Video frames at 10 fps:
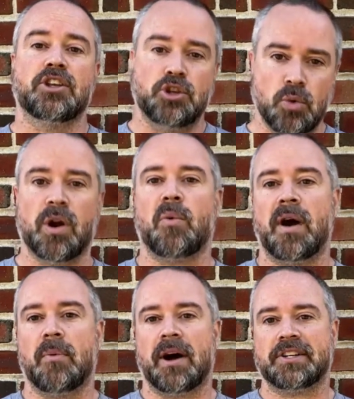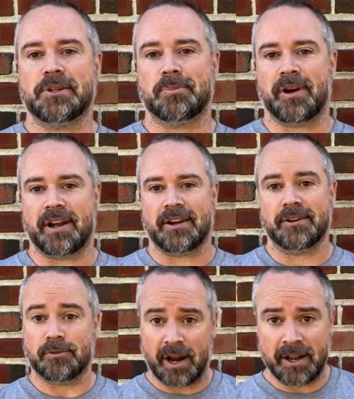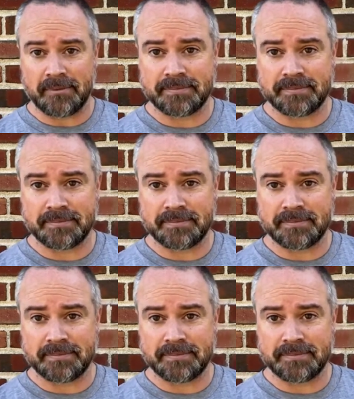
You want to whitewash your brick, right?